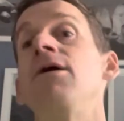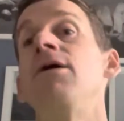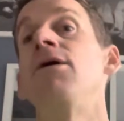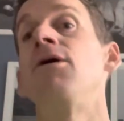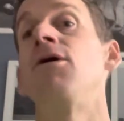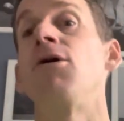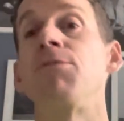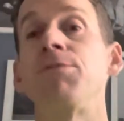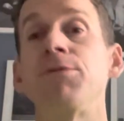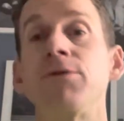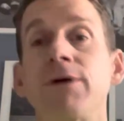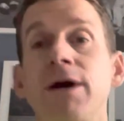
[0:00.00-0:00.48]

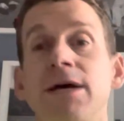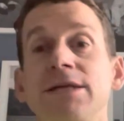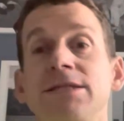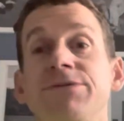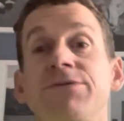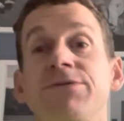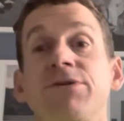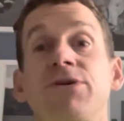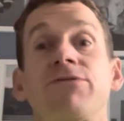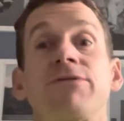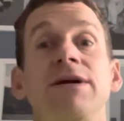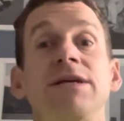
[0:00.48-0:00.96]
Hope you guys
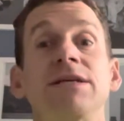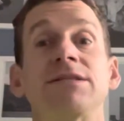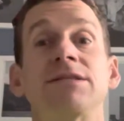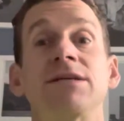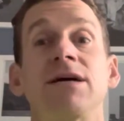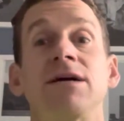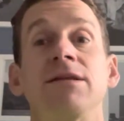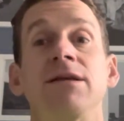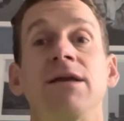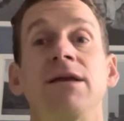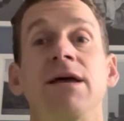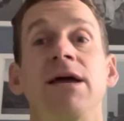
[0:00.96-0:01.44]
have a great
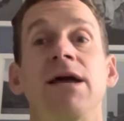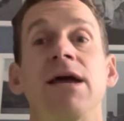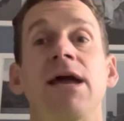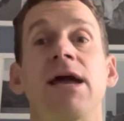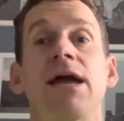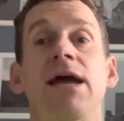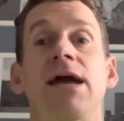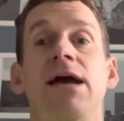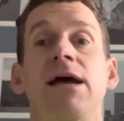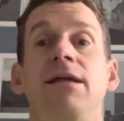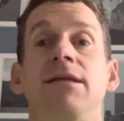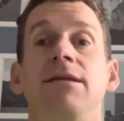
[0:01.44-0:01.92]
Sunday
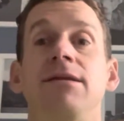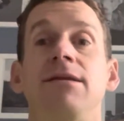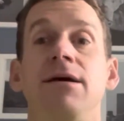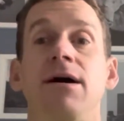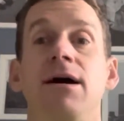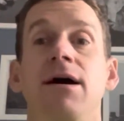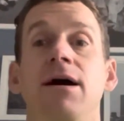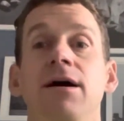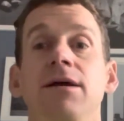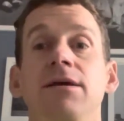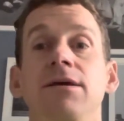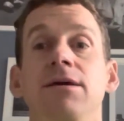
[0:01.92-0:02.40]
and
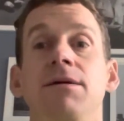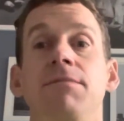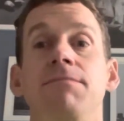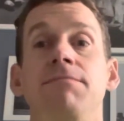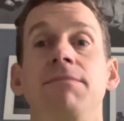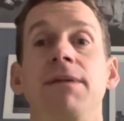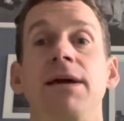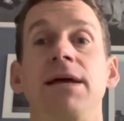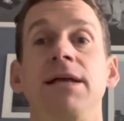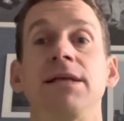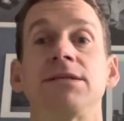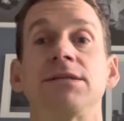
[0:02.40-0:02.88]
you
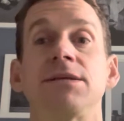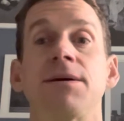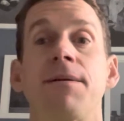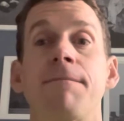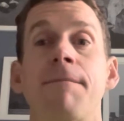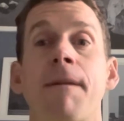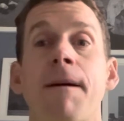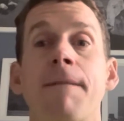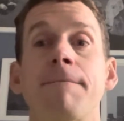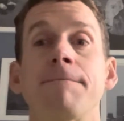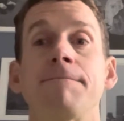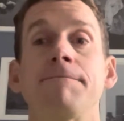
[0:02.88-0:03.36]
made
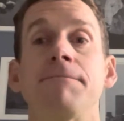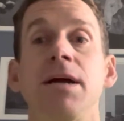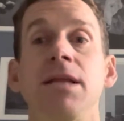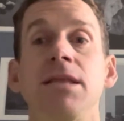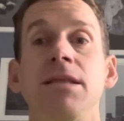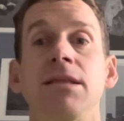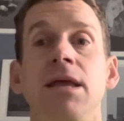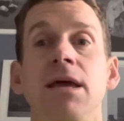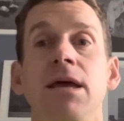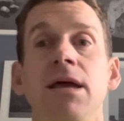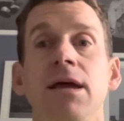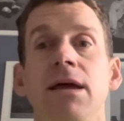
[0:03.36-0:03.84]
some
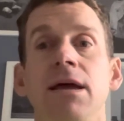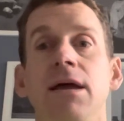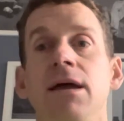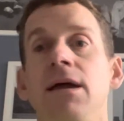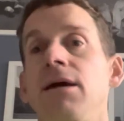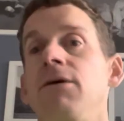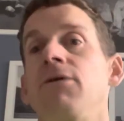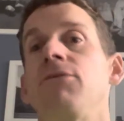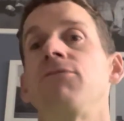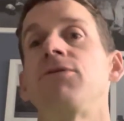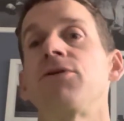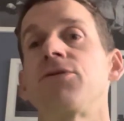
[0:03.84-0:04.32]

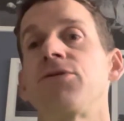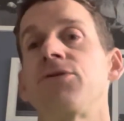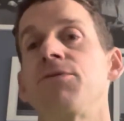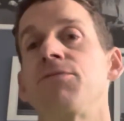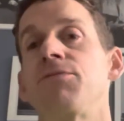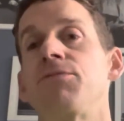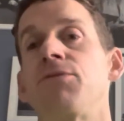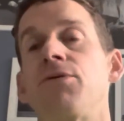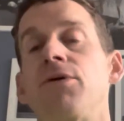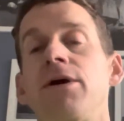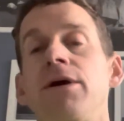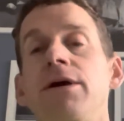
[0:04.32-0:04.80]
money with your
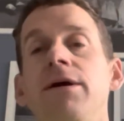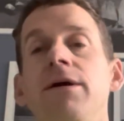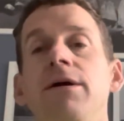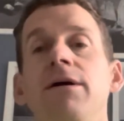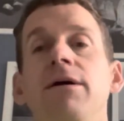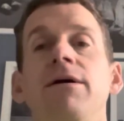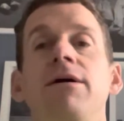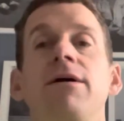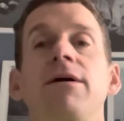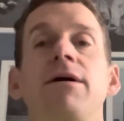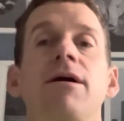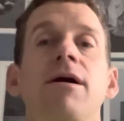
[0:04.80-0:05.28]
boy
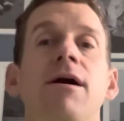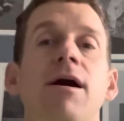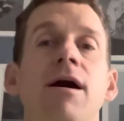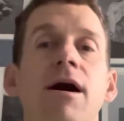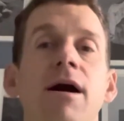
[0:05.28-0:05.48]
here,